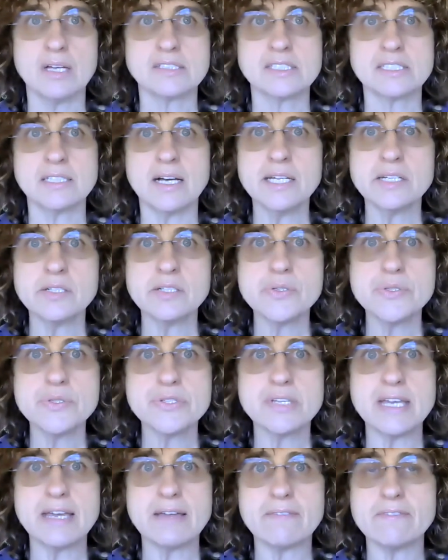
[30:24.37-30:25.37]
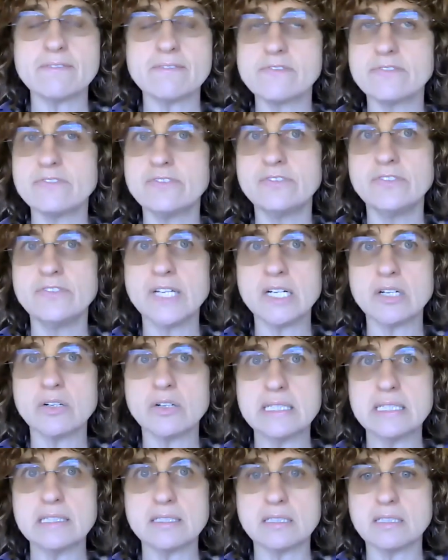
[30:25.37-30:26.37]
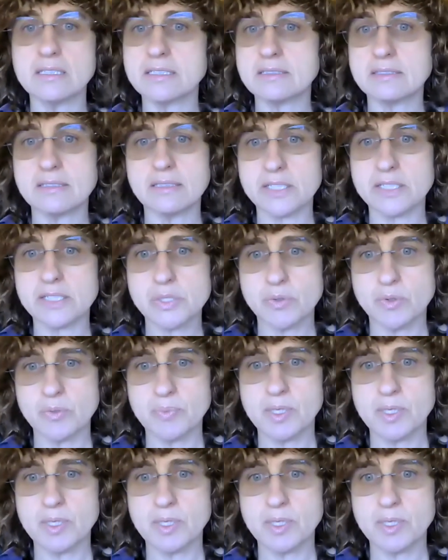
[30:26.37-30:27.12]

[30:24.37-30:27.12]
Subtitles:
titles get very little intellectual